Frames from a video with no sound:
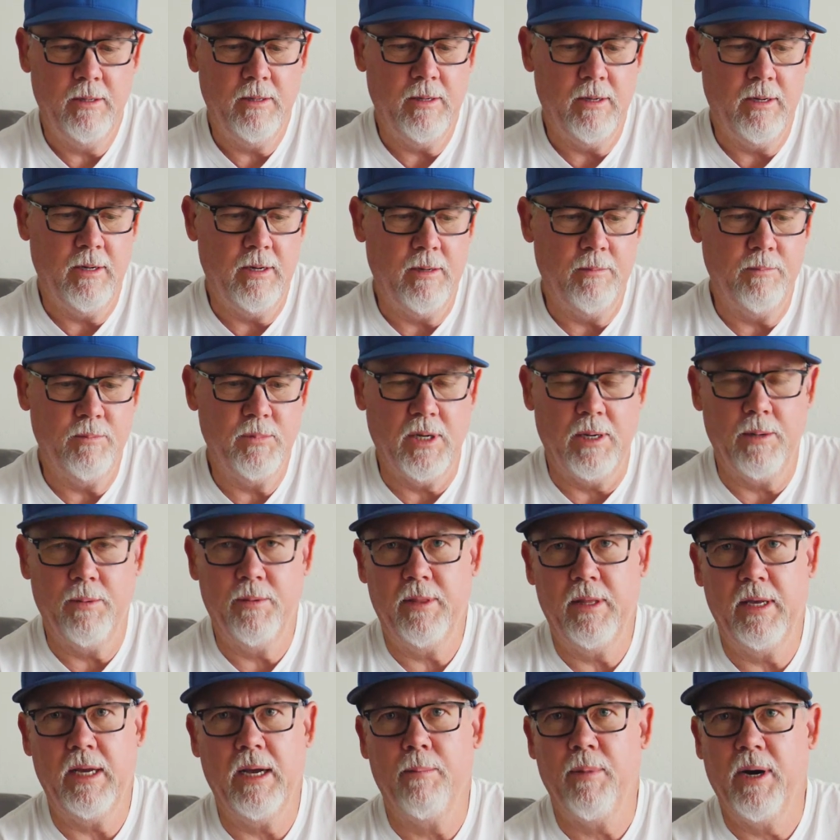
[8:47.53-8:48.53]
um, I
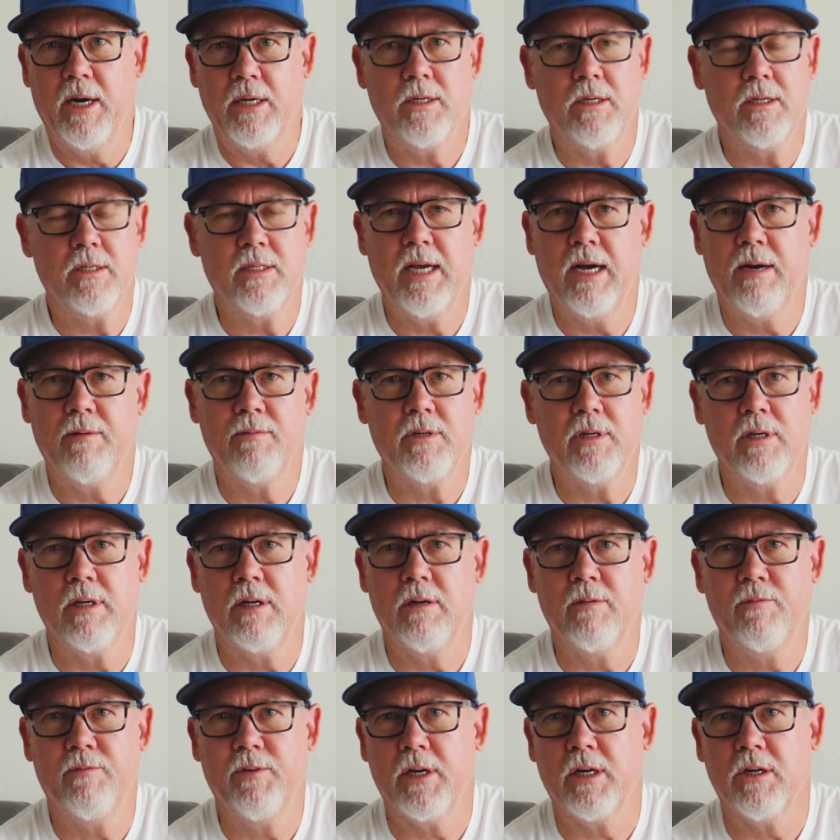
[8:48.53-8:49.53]
think I might just have
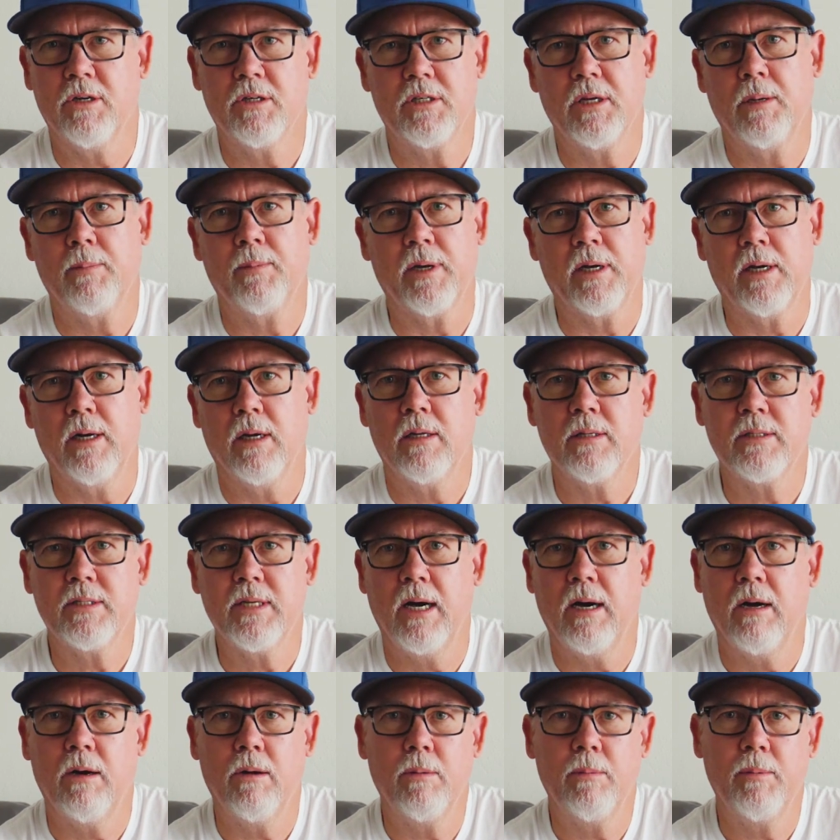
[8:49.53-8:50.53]
to figure something else
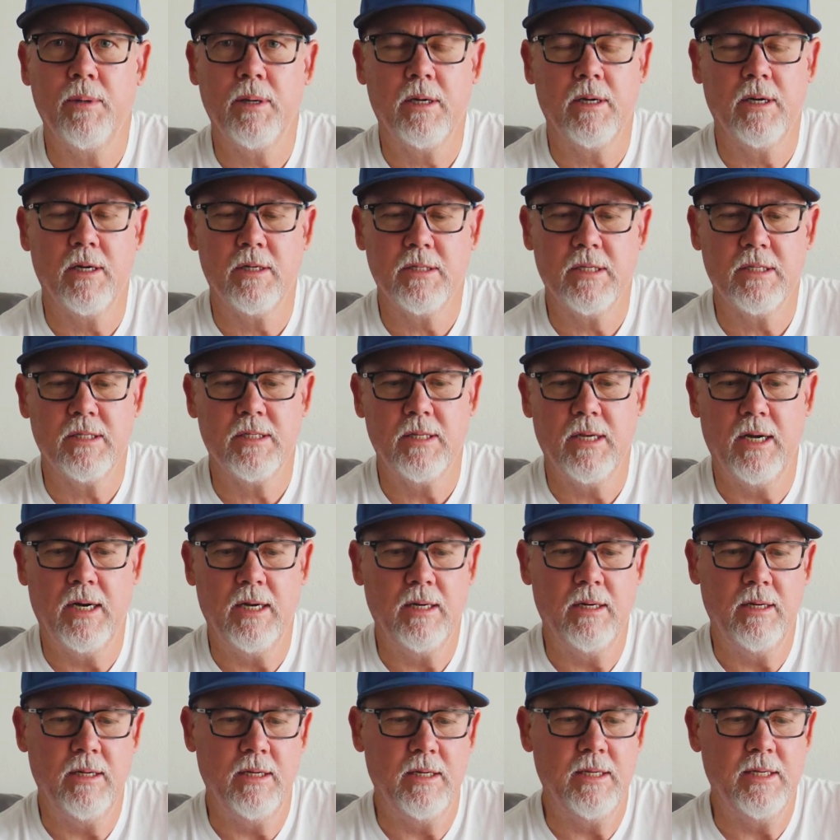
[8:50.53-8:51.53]
out because it's
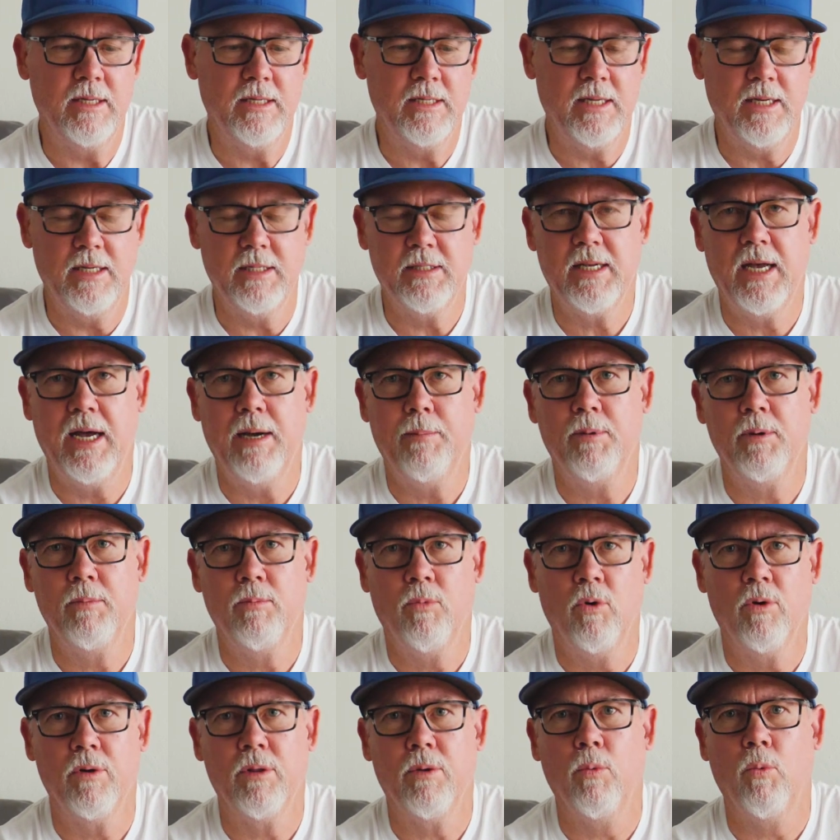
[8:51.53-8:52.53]
not. It, it's happened
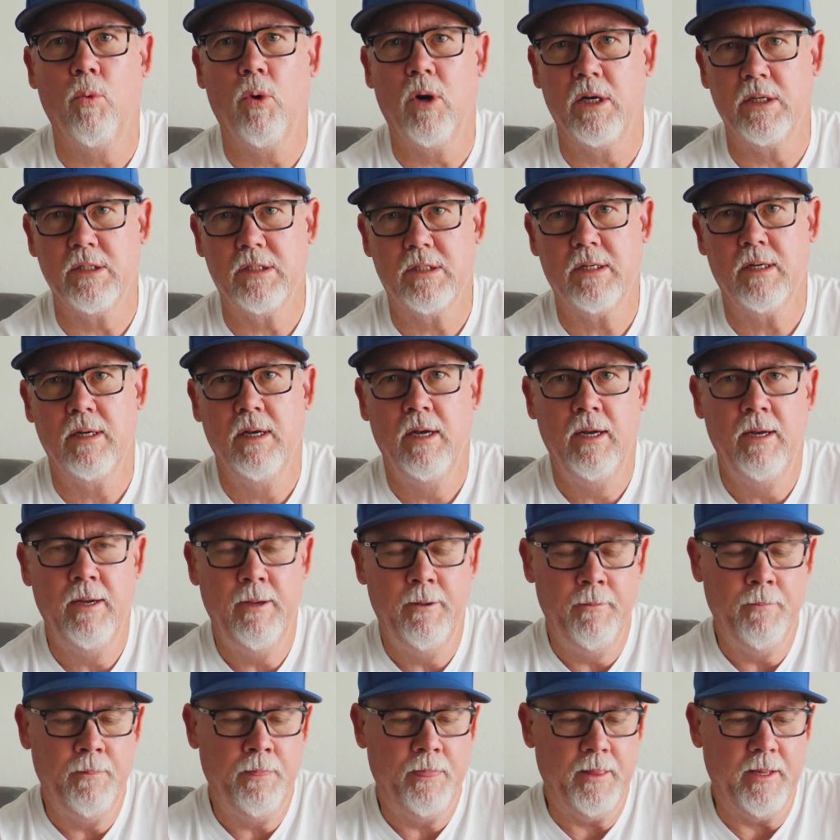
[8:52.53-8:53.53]
more than once,
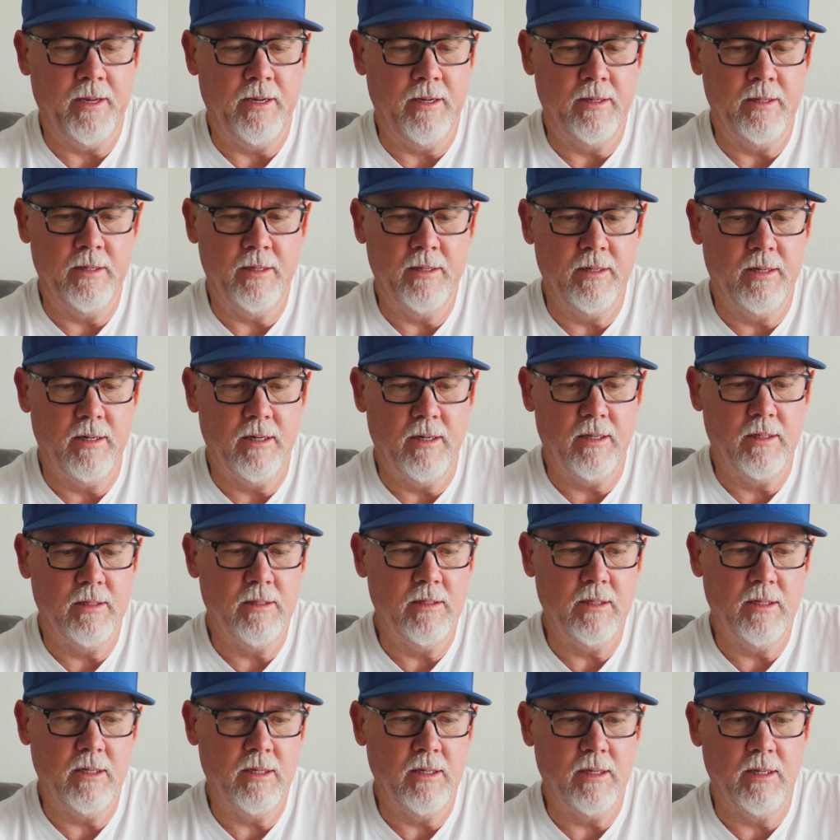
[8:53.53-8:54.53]
and uh,
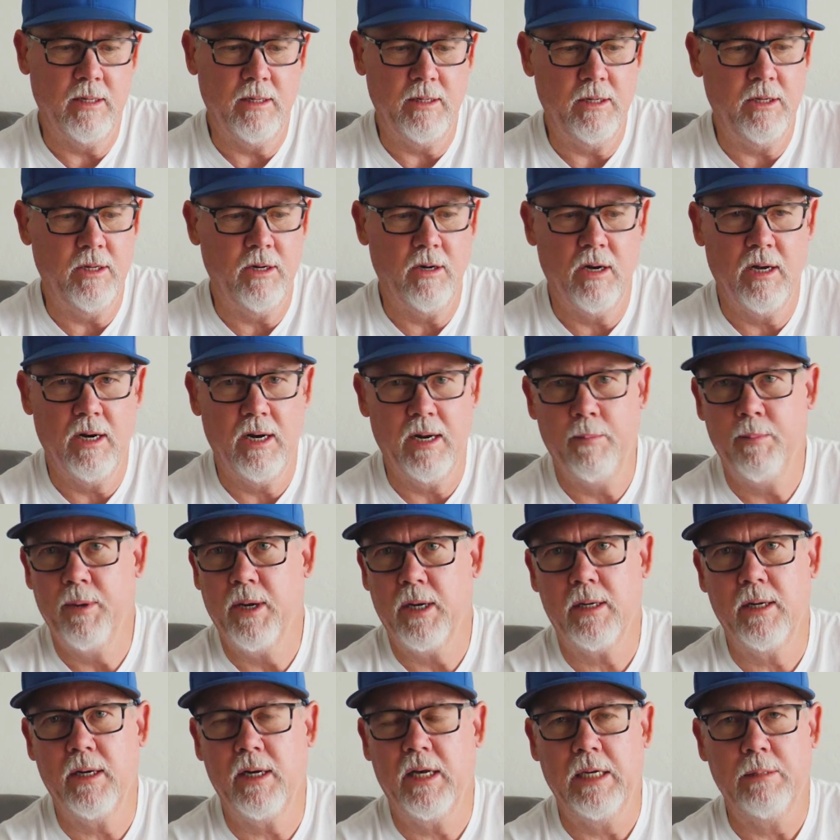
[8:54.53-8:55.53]
and you know, and I'm
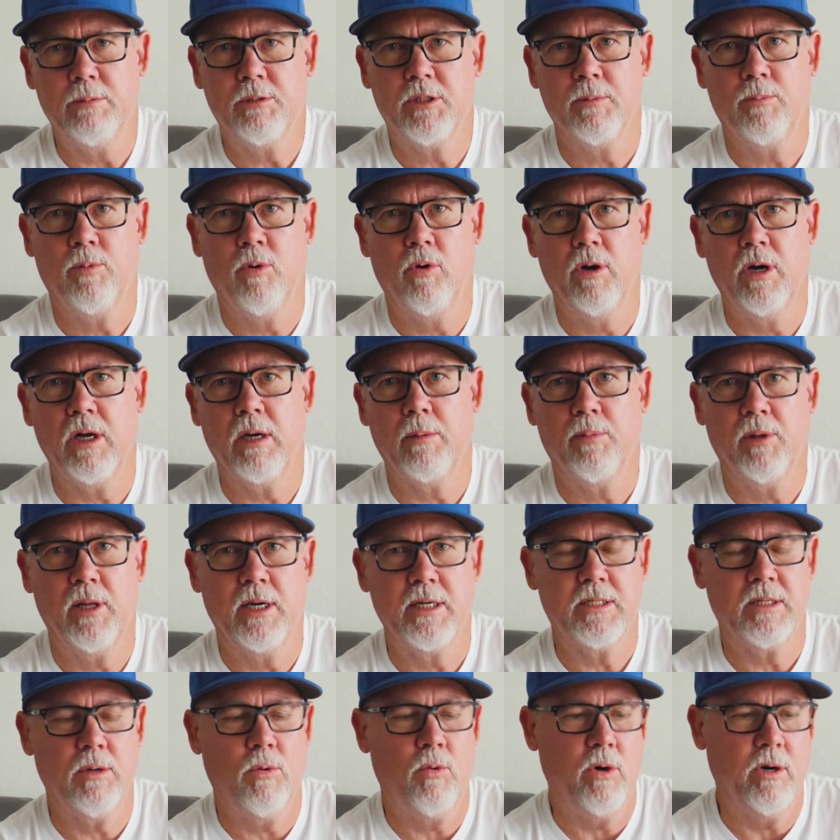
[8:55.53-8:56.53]
not going to keep supporting a
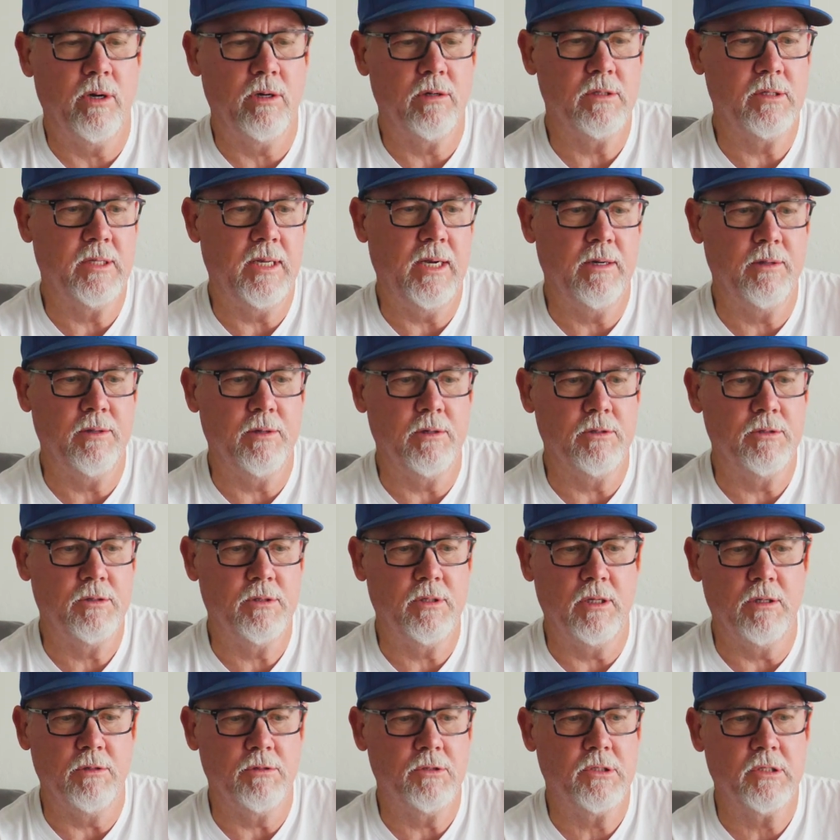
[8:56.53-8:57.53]
place that waters down their
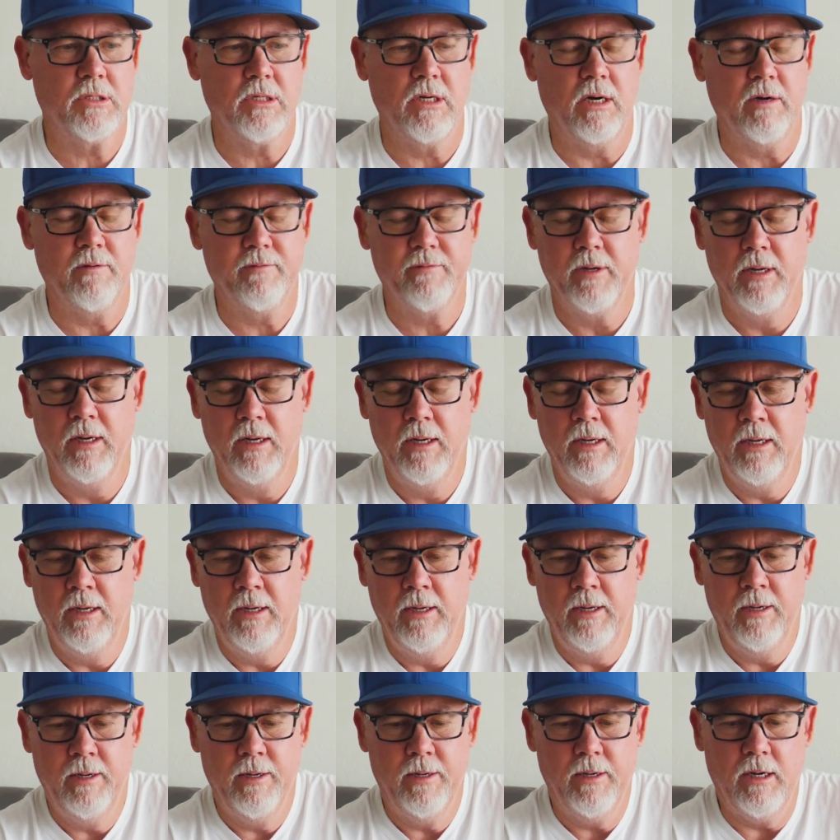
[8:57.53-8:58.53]
their stuff.
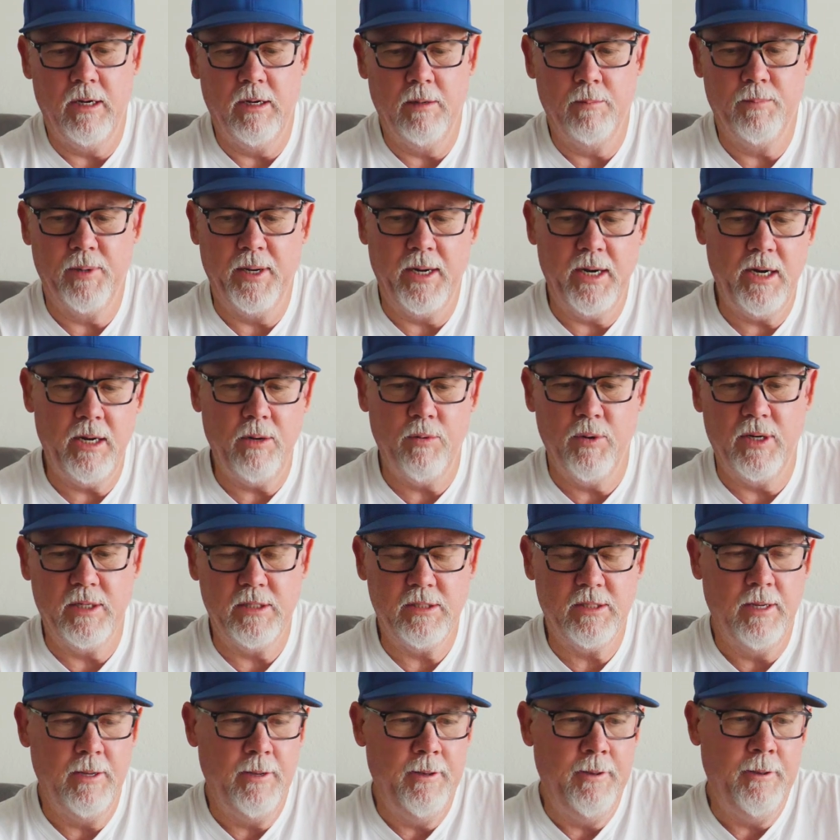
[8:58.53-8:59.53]
Um, but
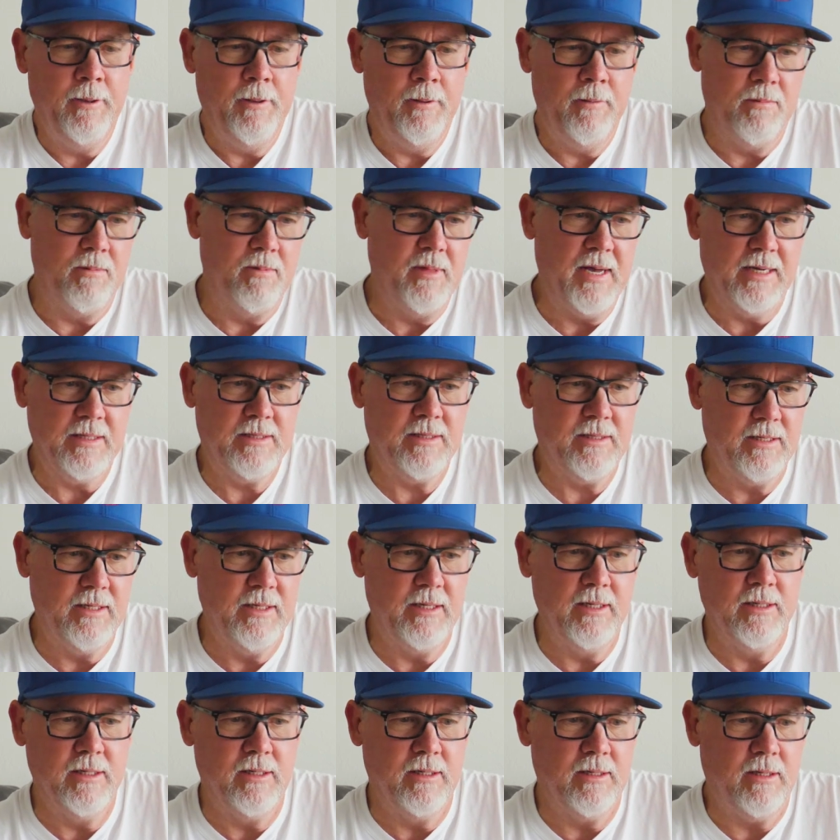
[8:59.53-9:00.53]
anyways, that's the
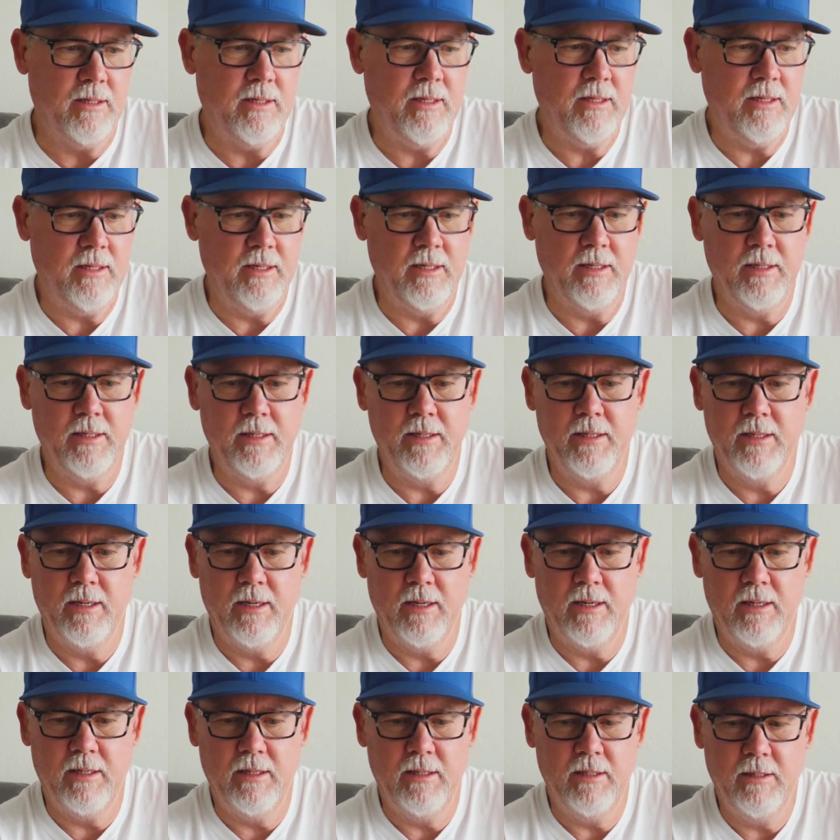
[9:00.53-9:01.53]
deal. And
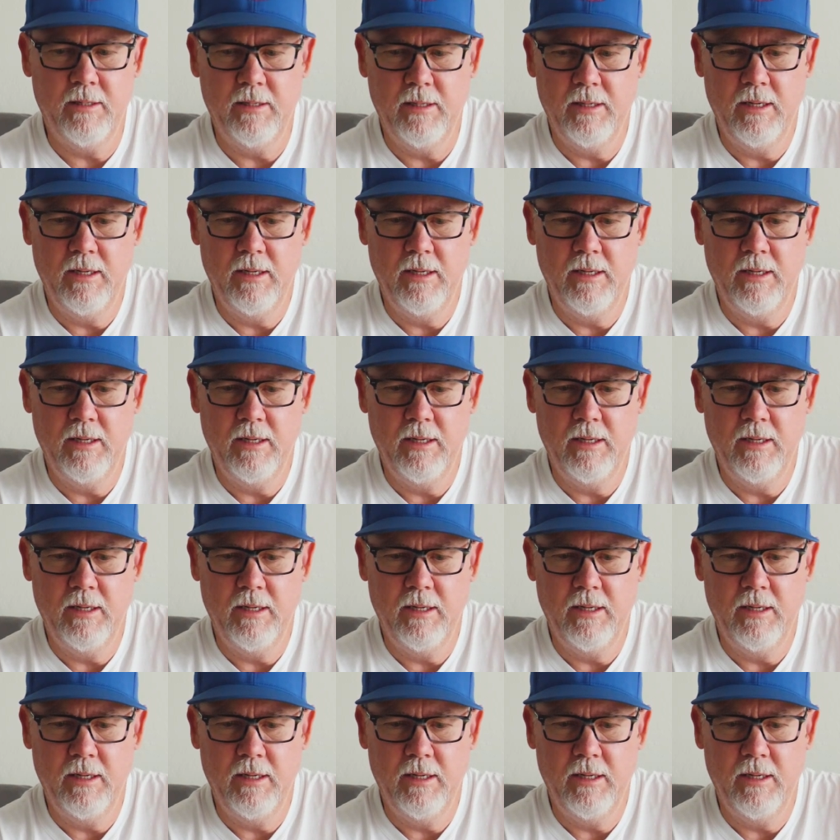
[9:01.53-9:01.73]
uh,